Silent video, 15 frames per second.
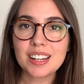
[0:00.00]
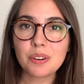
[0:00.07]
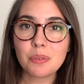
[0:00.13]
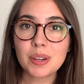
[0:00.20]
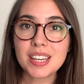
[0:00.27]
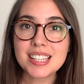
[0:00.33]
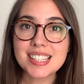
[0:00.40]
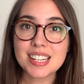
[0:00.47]

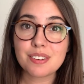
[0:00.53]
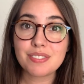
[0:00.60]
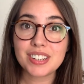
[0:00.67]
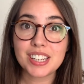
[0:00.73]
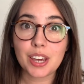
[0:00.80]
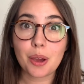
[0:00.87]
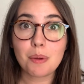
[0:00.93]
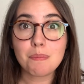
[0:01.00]
we did a
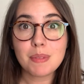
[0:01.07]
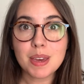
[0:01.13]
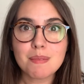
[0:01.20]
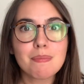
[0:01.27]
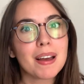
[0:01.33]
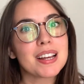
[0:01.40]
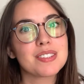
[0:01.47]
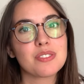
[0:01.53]
video, me and
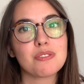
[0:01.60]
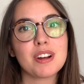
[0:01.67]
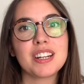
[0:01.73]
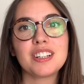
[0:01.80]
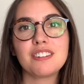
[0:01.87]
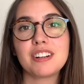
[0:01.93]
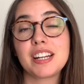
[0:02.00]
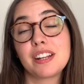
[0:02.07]
Bex, for Red
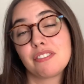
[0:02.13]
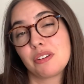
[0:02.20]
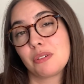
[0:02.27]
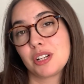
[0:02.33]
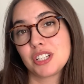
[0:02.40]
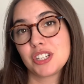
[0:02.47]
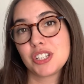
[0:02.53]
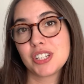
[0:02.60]
and Green, if you
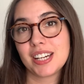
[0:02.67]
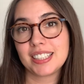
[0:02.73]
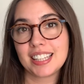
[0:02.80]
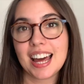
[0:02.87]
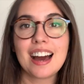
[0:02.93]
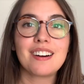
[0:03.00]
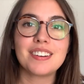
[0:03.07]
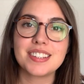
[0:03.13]
wanted to check
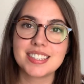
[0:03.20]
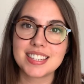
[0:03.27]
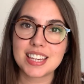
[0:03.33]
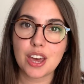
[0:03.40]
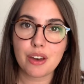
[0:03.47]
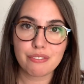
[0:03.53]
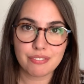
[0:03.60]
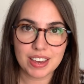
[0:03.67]
that out and see
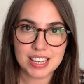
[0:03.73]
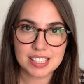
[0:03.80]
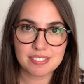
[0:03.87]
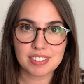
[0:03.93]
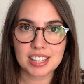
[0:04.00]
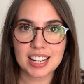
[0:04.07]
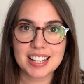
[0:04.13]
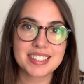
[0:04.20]
her face
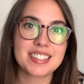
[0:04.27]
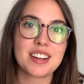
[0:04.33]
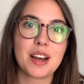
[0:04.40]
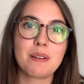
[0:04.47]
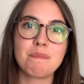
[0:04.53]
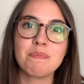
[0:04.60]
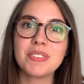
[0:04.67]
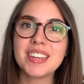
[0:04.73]
for the last
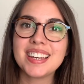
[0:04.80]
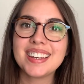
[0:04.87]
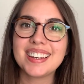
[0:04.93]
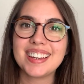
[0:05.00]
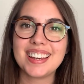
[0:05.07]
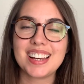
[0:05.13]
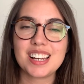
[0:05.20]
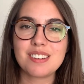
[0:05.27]
time.
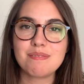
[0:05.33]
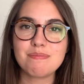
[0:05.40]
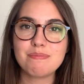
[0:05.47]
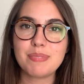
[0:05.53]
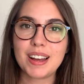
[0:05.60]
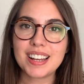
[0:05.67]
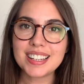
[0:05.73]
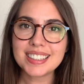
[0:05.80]

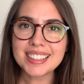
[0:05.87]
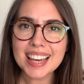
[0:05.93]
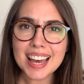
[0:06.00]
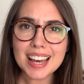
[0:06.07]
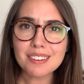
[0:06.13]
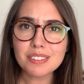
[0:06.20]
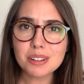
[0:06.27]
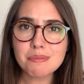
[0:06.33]
But
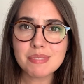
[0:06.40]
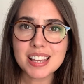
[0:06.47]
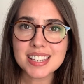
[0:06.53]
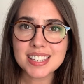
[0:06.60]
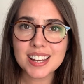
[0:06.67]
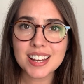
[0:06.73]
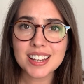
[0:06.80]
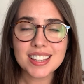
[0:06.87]
yeah, we'll
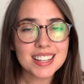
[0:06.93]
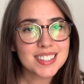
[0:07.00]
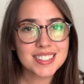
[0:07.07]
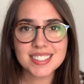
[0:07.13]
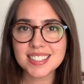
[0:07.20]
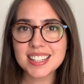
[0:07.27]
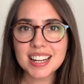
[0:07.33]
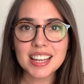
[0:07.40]
miss her. That's
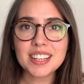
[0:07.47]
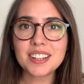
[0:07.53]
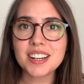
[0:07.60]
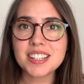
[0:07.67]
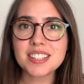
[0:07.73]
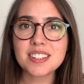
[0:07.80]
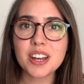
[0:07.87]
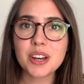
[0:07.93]
just to let you
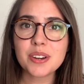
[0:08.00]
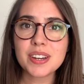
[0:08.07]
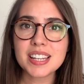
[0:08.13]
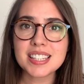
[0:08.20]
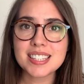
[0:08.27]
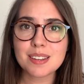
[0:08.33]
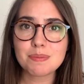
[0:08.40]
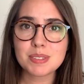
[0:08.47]
guys know.
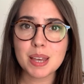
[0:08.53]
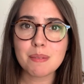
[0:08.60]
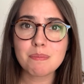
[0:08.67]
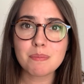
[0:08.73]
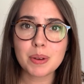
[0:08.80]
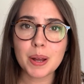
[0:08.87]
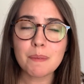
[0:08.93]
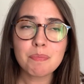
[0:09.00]
In
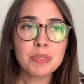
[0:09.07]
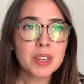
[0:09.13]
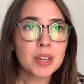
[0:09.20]
September